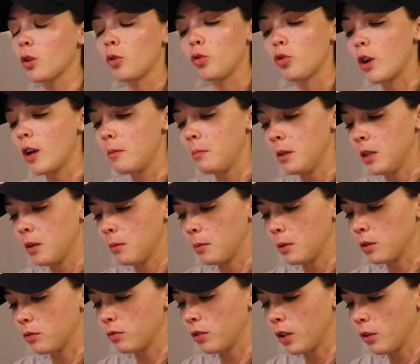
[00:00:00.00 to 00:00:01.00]
Great peanut
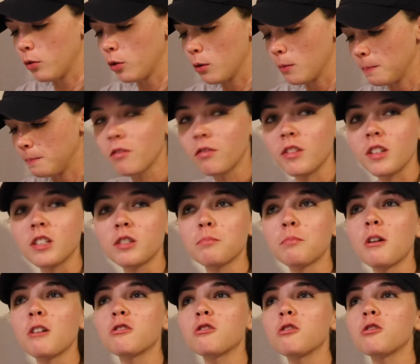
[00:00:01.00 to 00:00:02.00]
butter flavor. This
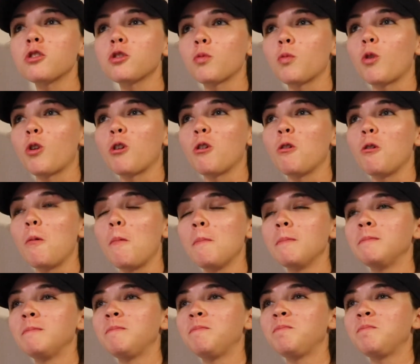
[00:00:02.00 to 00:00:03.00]
pretzel swirl,
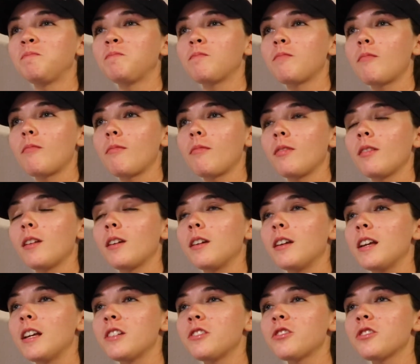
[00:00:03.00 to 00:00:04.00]

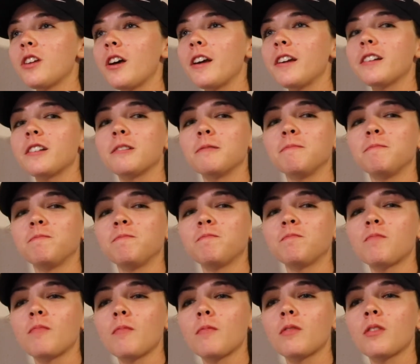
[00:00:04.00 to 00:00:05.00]
it's like
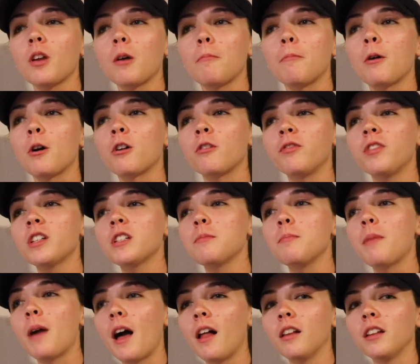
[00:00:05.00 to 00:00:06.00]
the perfect
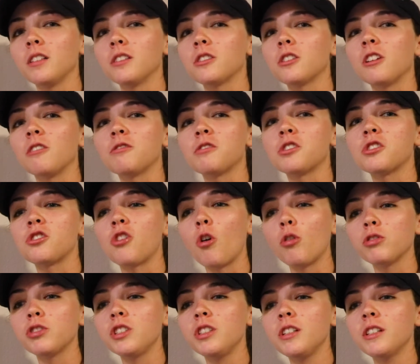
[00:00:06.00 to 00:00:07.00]
balance of
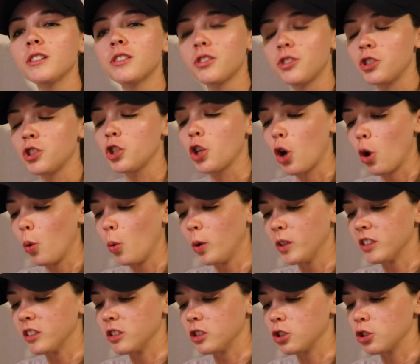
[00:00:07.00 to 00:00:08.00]
saltiness to go
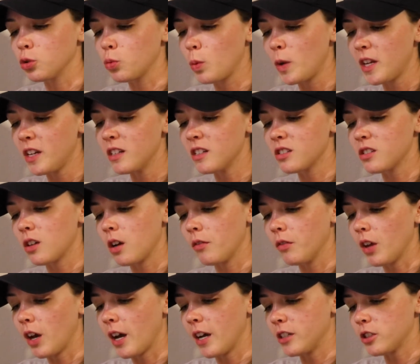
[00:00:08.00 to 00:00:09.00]
with the sweetness of
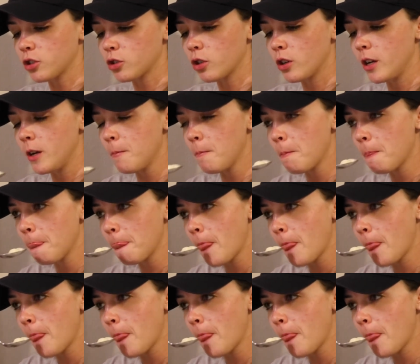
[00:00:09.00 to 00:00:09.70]
the ice cream.